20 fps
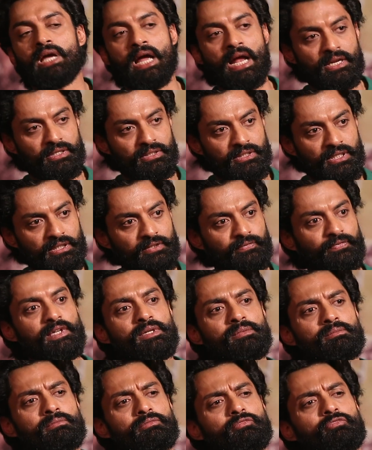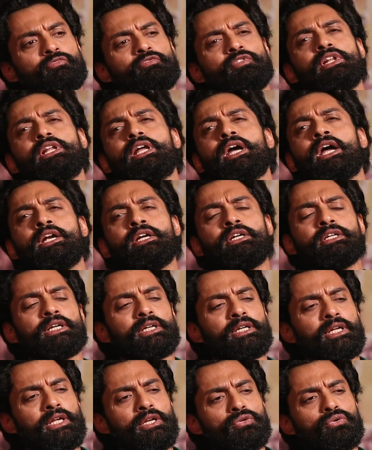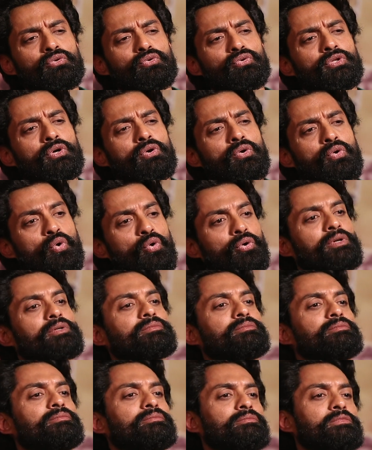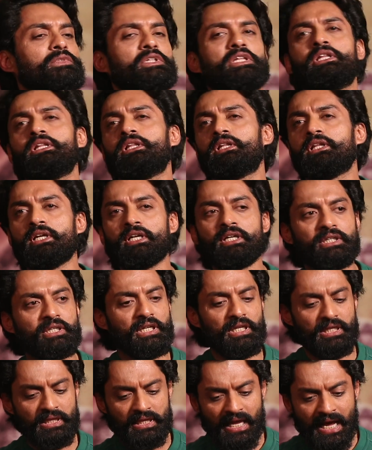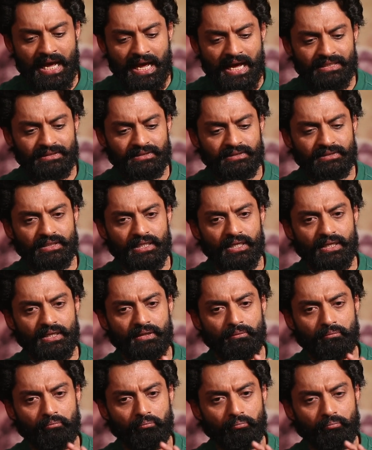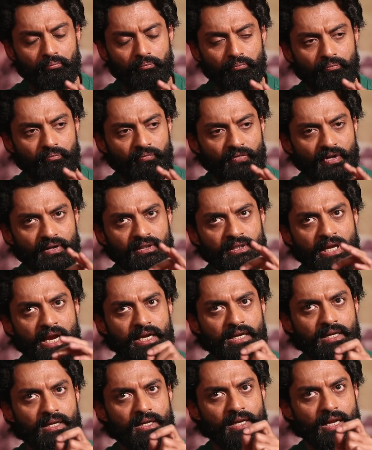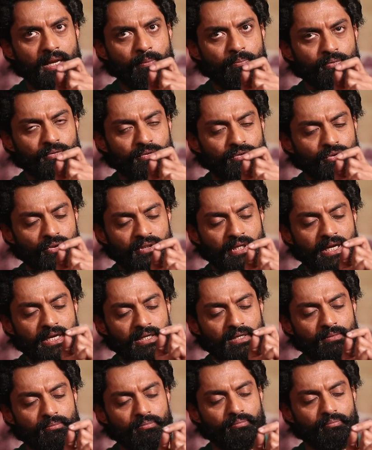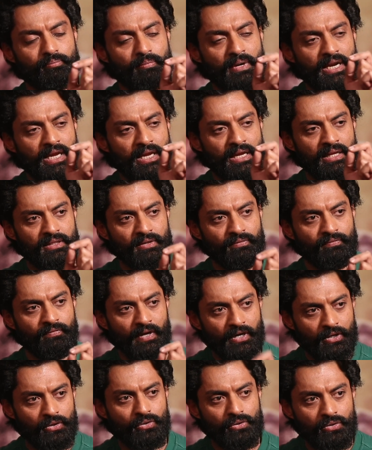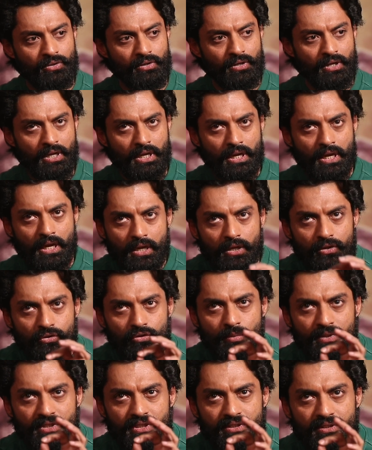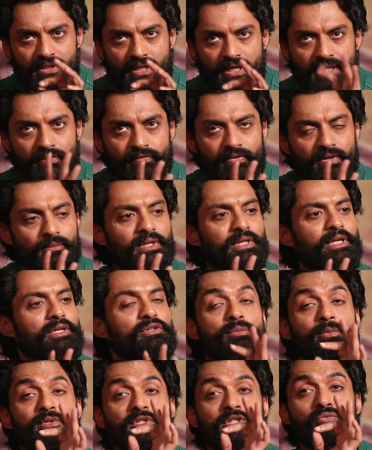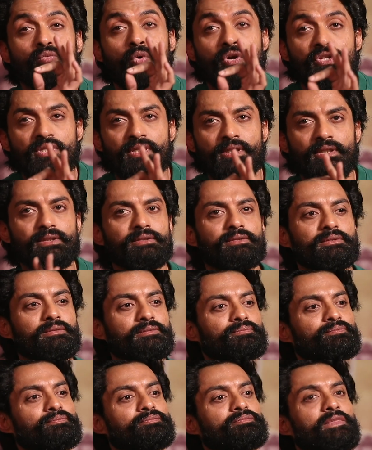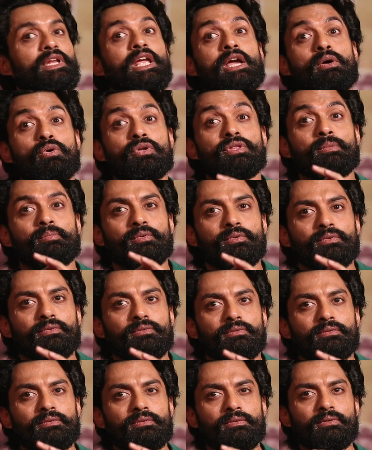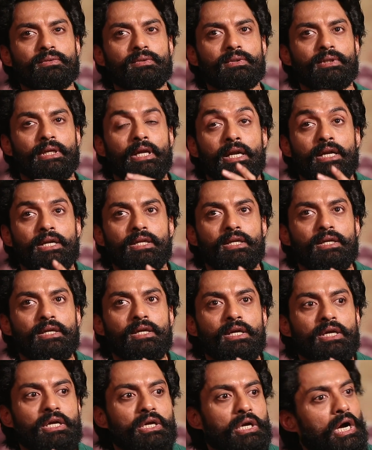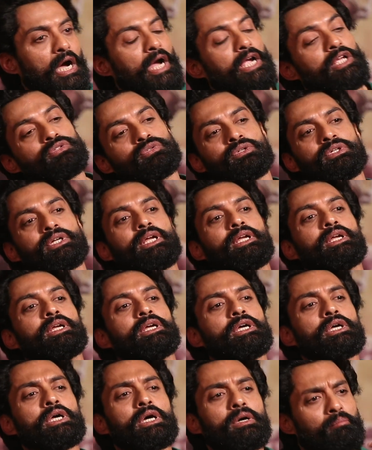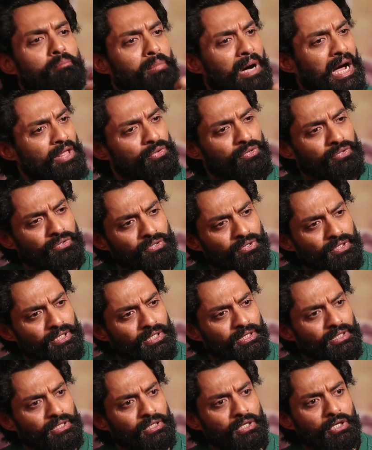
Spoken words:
And this film will entertain you to the core. Literally last title episode, title pade enta varuku, you'll be just seeing the film like that. You'll be just watching it. Em avuthu ippudu? Enti? Highs untai, baadh untundi.